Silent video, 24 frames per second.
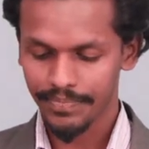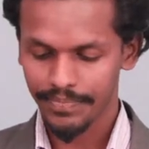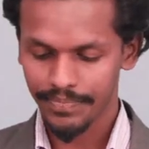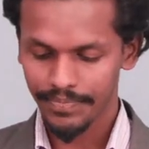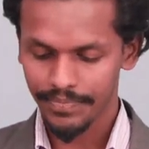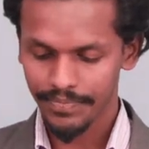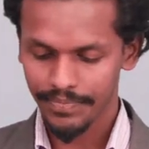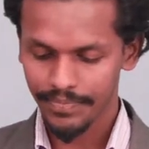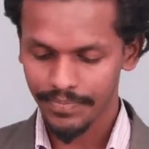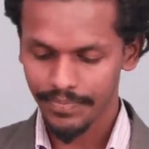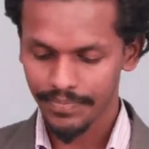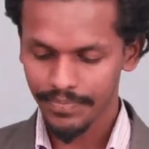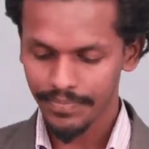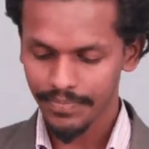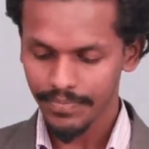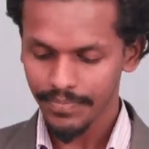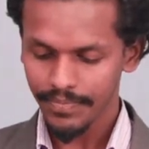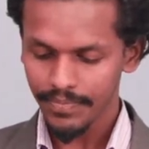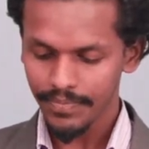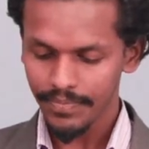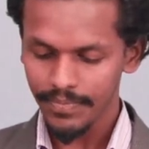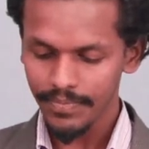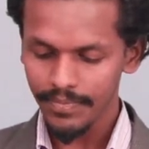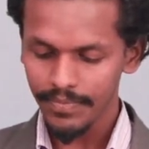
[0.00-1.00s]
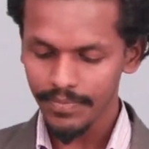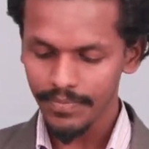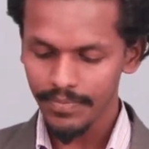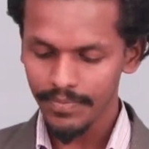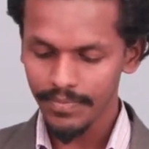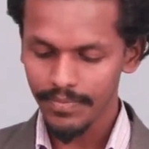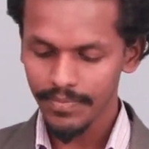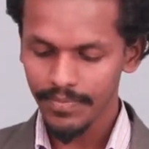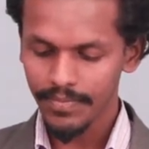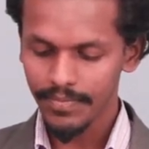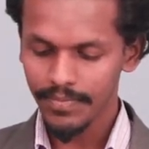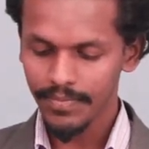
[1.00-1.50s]

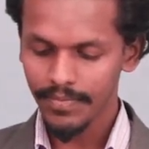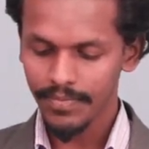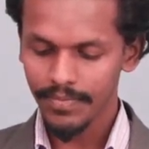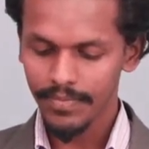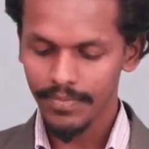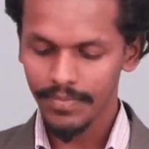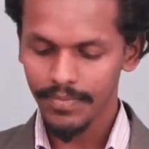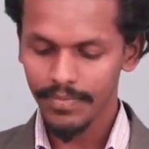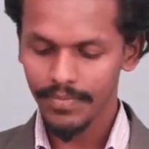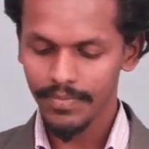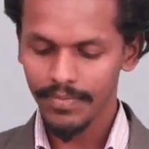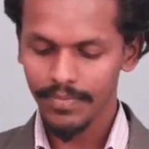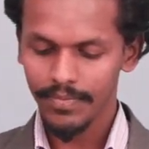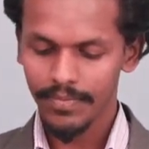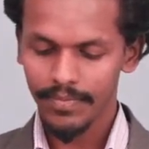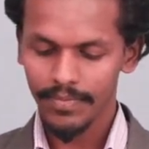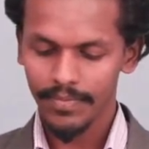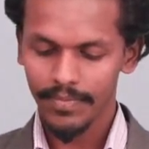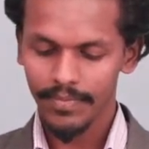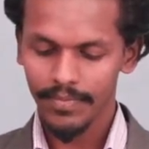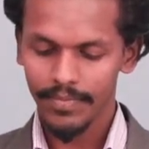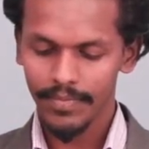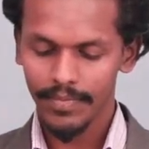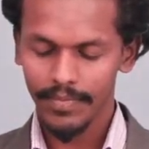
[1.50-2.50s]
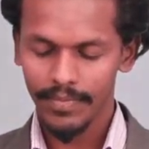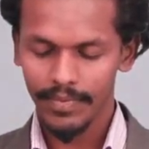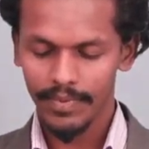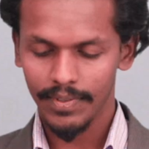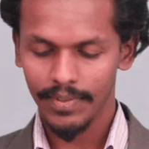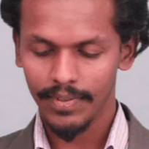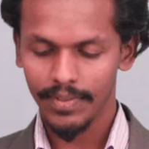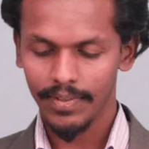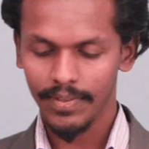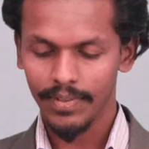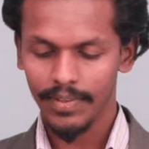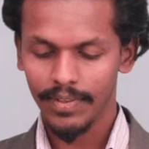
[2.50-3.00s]

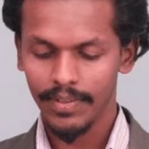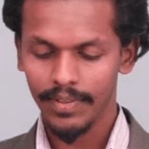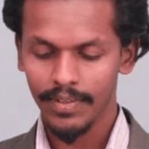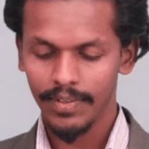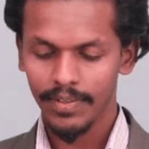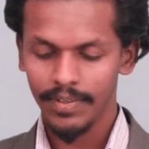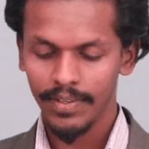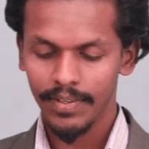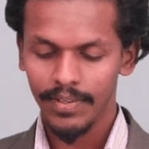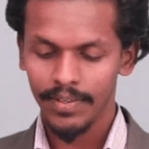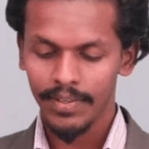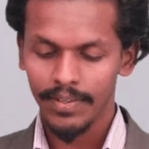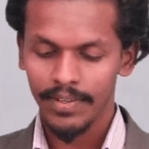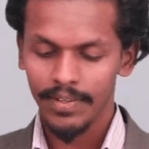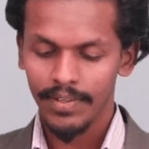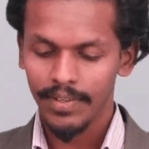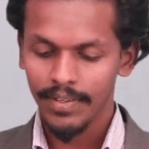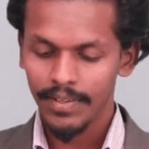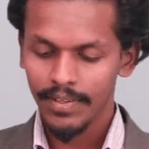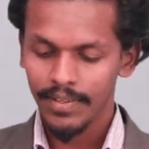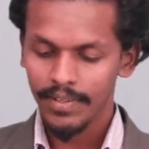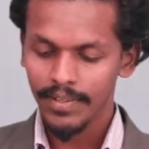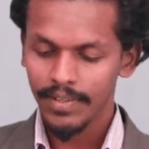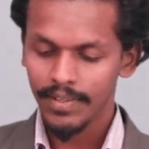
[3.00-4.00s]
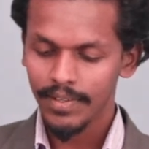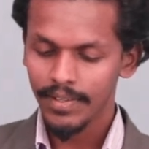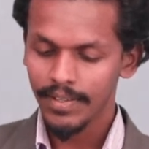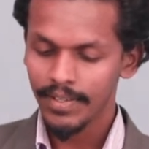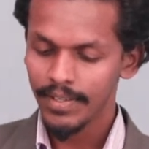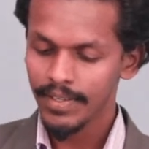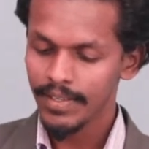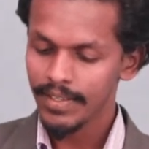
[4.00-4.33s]
[no speech]